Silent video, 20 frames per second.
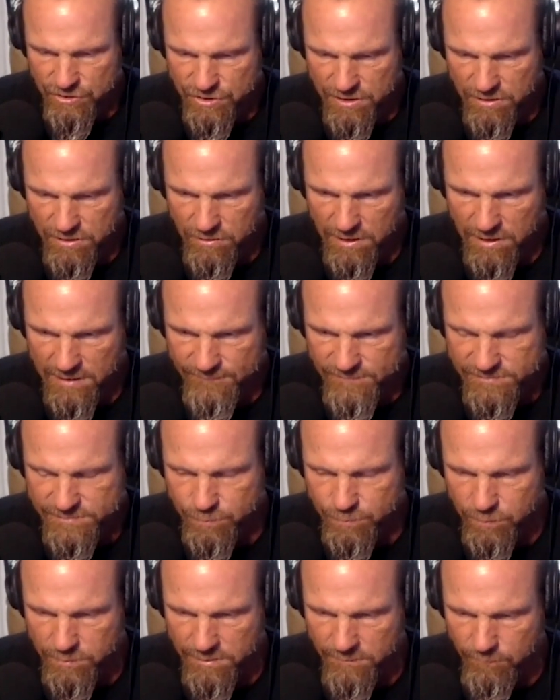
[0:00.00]
in our lives
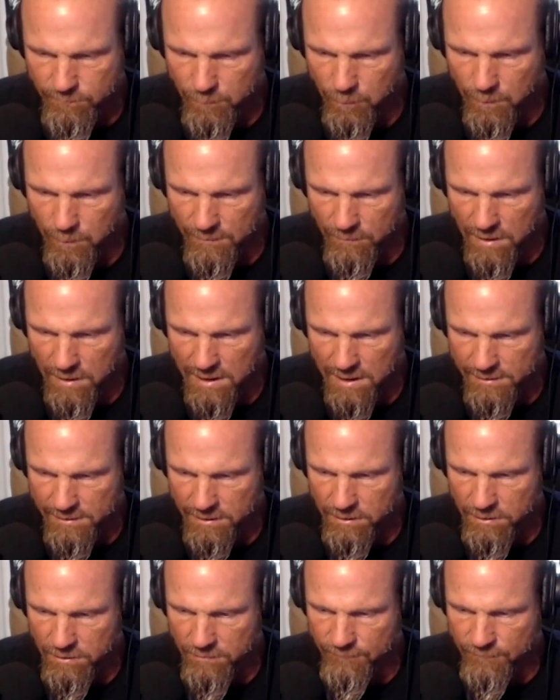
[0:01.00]
with a lot
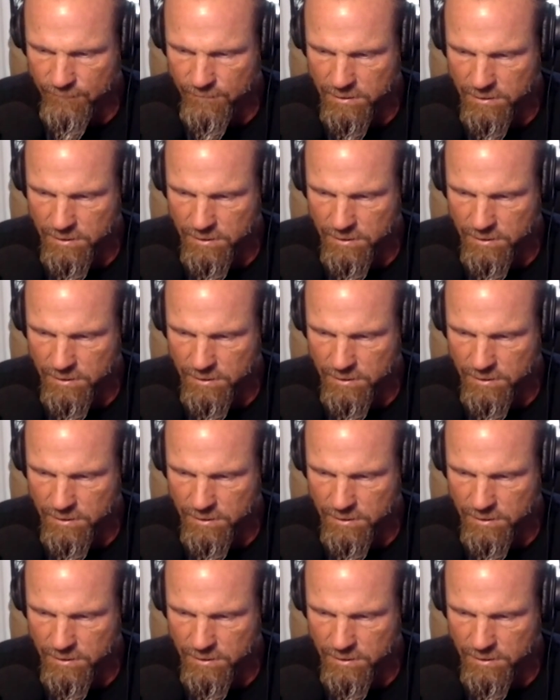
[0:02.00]
of